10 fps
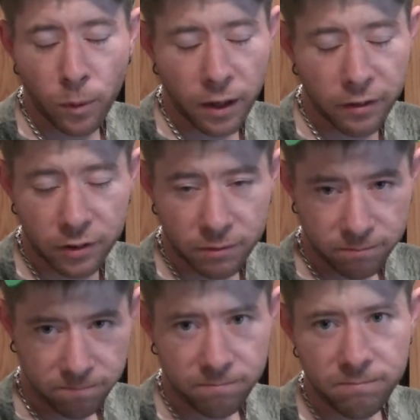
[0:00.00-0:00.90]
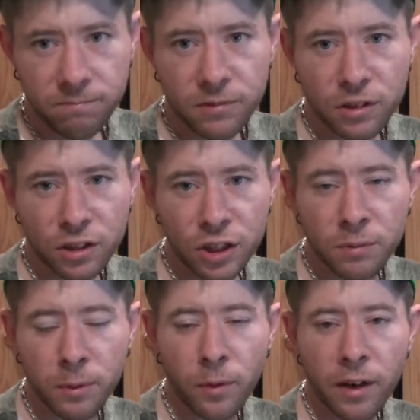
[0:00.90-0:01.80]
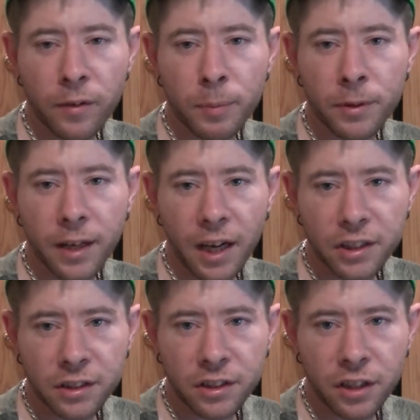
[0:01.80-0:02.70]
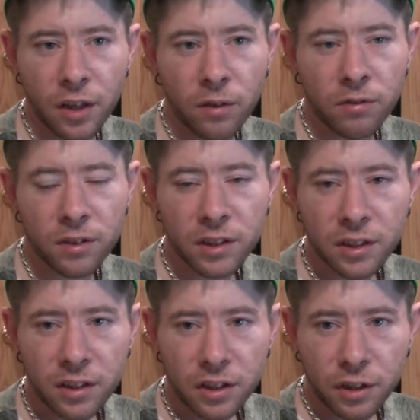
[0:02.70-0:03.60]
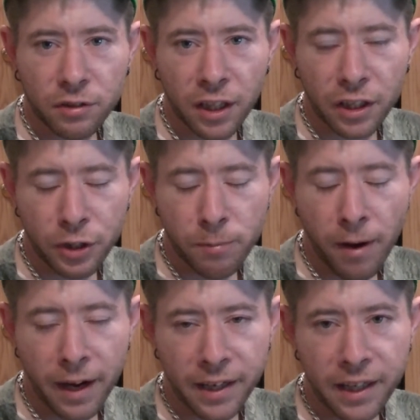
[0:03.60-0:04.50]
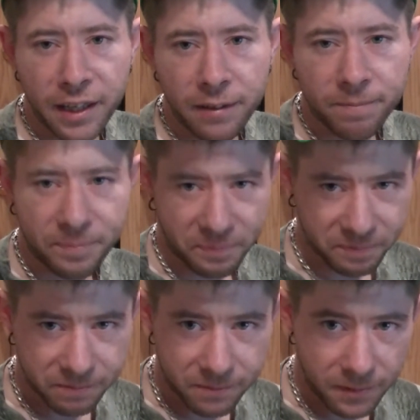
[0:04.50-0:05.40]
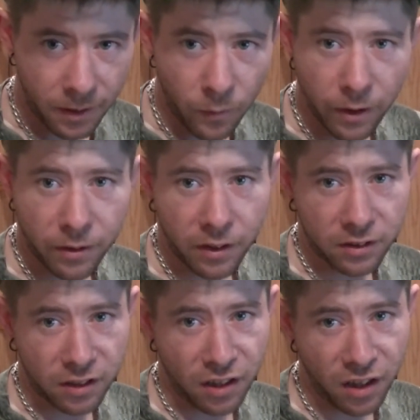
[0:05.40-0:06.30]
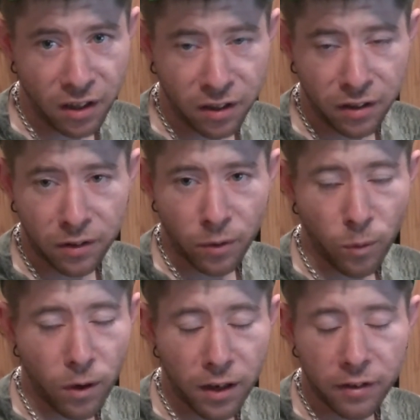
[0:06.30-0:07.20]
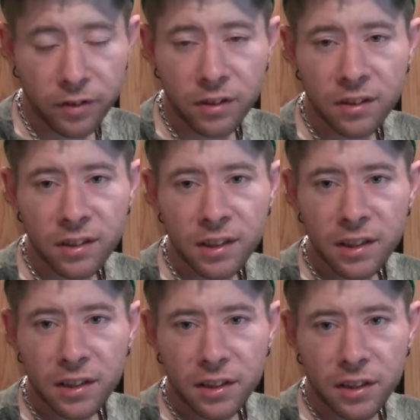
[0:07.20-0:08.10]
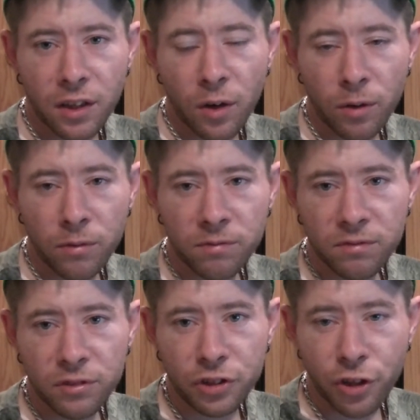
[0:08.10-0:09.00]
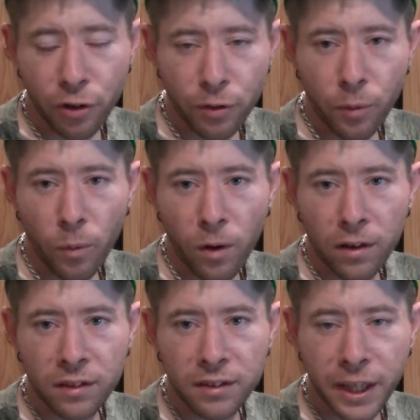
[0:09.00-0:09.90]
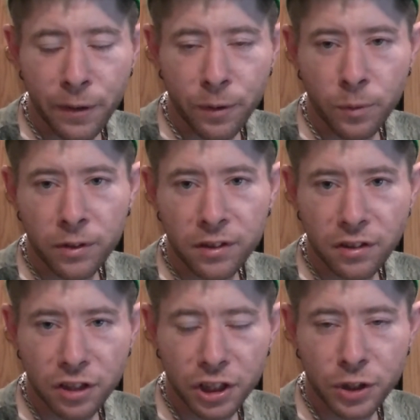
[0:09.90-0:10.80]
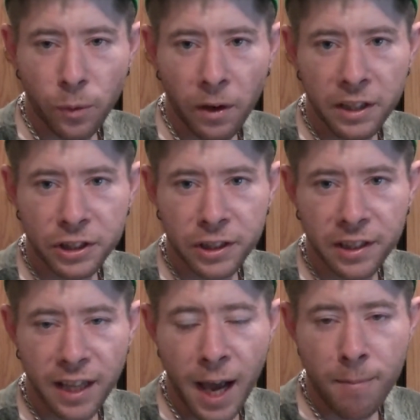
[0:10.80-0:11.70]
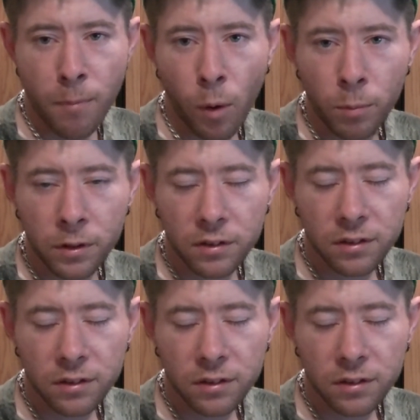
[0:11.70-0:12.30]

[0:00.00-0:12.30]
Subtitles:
Whatever protection, you think you may need, whether it's a gun or whatever, you're the one dealing with the situation at that moment.